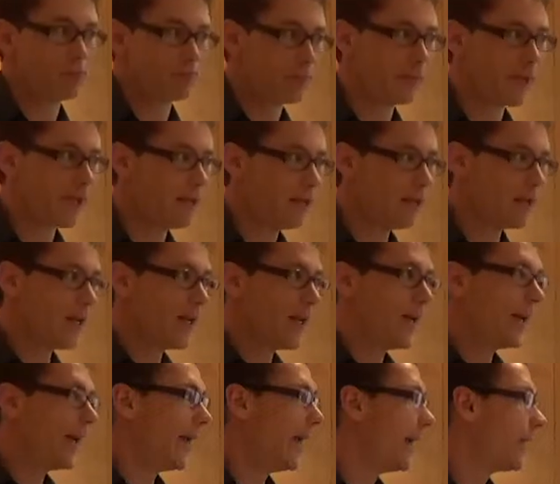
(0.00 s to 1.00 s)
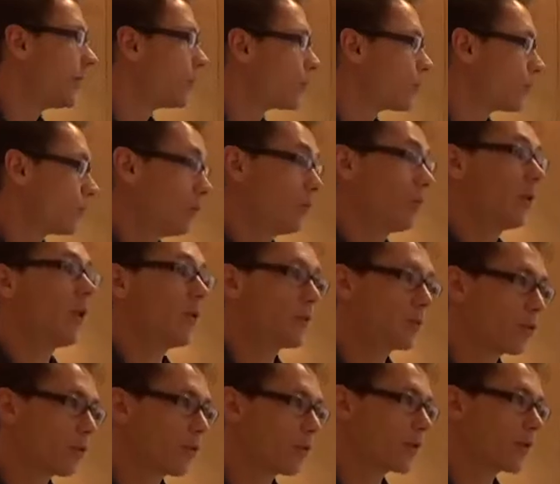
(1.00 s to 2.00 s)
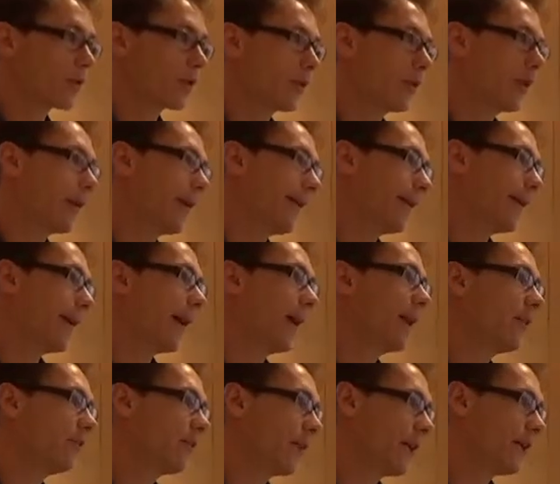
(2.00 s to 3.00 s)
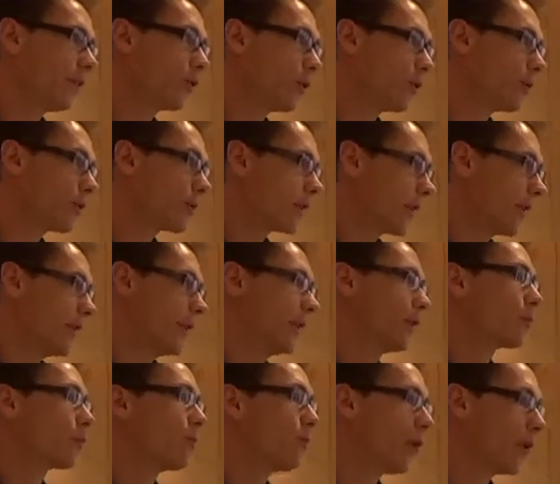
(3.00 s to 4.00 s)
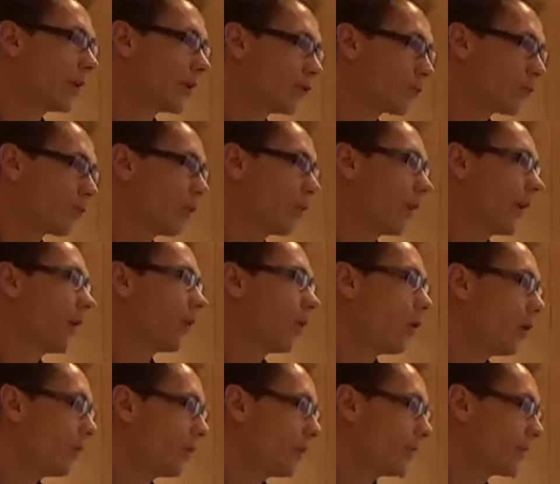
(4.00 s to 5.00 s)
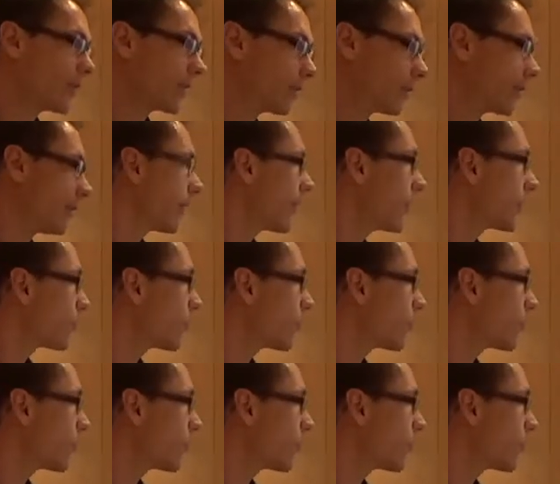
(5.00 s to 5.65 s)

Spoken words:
be, and to, of course, alleviate those, and then to monitor and audit this